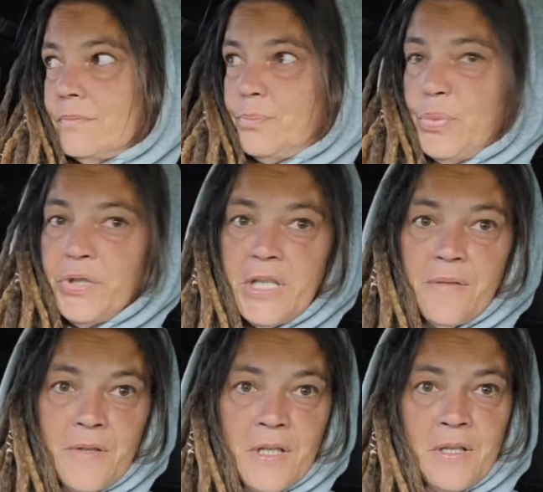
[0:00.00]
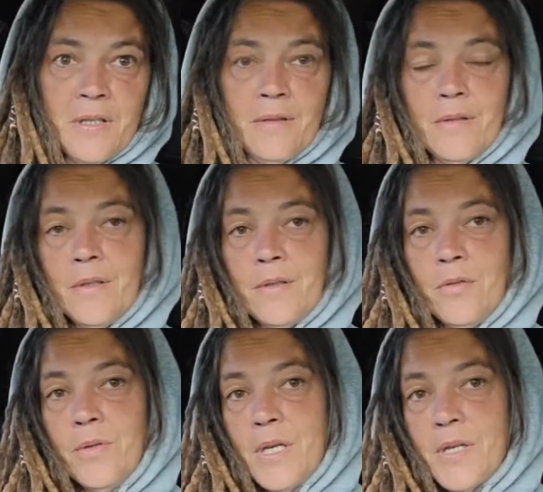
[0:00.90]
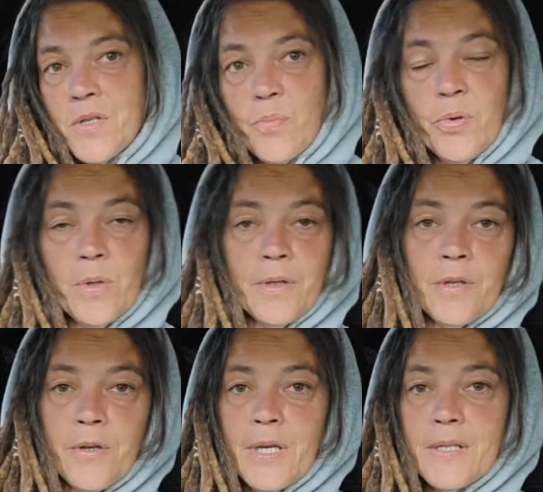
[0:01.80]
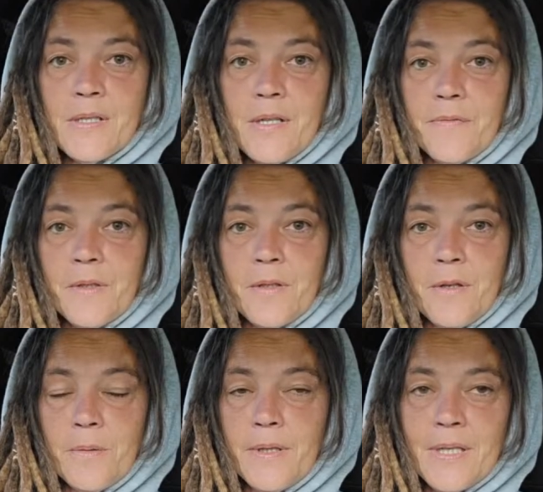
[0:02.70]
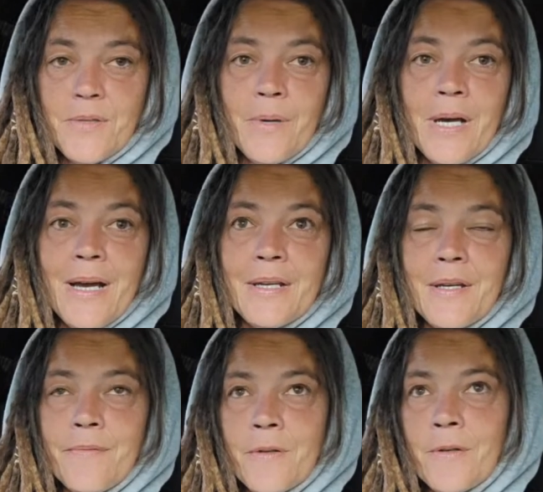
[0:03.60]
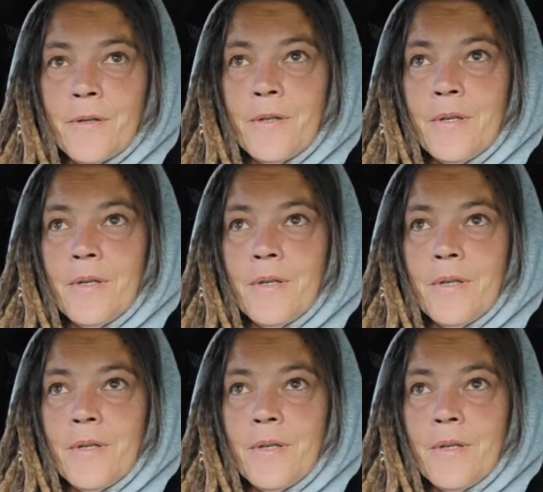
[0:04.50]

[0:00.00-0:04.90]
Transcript: believe in and who they support and all that stuff, you know, and that's why I never